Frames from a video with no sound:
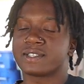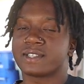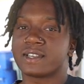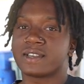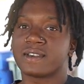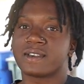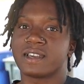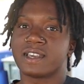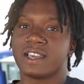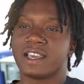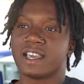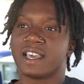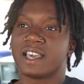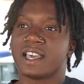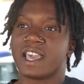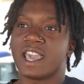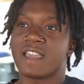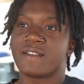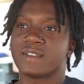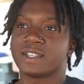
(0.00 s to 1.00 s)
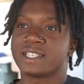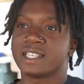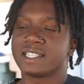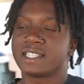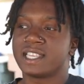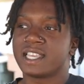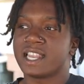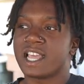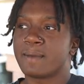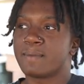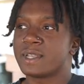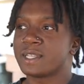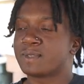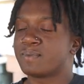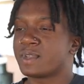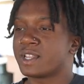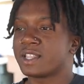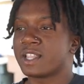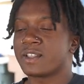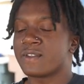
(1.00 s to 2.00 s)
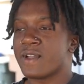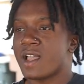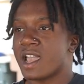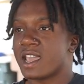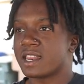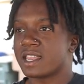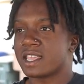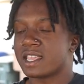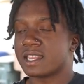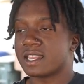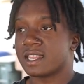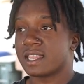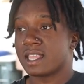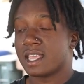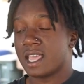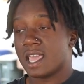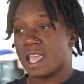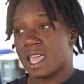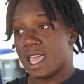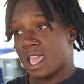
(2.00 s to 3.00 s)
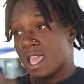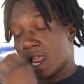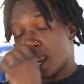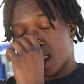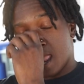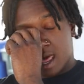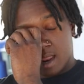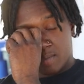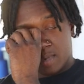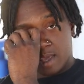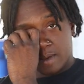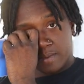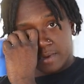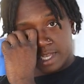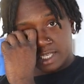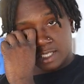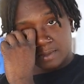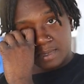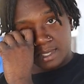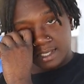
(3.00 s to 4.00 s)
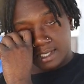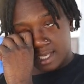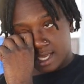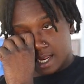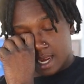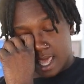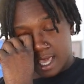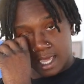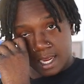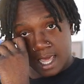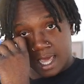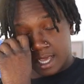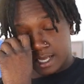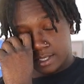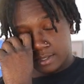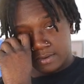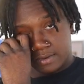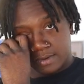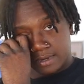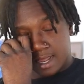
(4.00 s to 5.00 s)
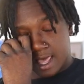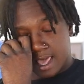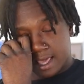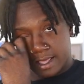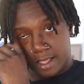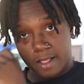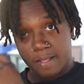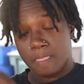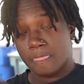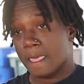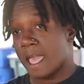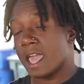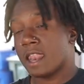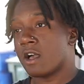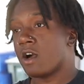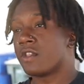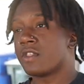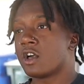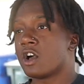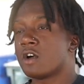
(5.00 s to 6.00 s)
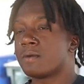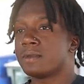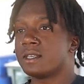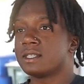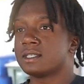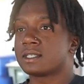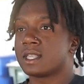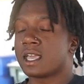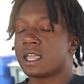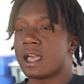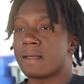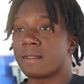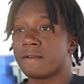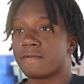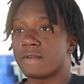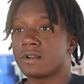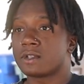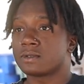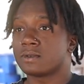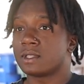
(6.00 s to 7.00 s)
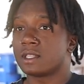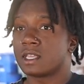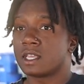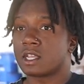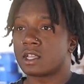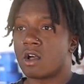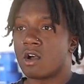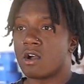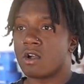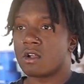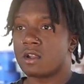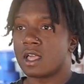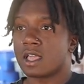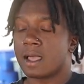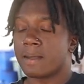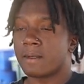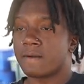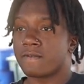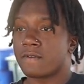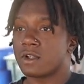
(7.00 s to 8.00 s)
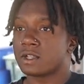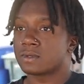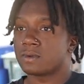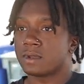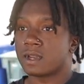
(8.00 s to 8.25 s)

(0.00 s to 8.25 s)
So ever since then I've just been on the grind, and a lot of people I've just been seeing like in high school, like out of all the homies, like I'm the first one to get a car, like I'm the first